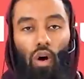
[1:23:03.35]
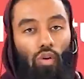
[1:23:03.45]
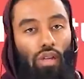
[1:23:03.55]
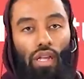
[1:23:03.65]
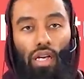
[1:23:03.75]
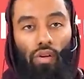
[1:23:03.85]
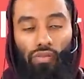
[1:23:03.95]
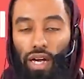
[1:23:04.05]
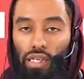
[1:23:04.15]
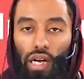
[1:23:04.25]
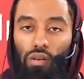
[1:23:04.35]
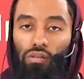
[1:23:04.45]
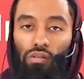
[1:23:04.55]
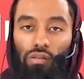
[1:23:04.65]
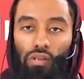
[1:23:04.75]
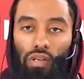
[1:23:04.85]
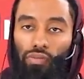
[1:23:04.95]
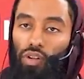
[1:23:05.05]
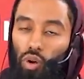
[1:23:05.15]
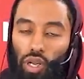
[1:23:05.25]
the only thing that you find now.
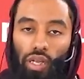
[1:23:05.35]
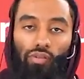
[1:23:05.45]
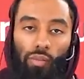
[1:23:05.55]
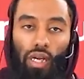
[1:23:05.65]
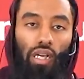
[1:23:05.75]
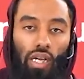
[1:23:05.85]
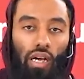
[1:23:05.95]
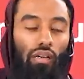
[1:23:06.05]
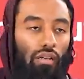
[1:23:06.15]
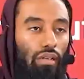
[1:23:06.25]
If you don't eat from, you're going to die.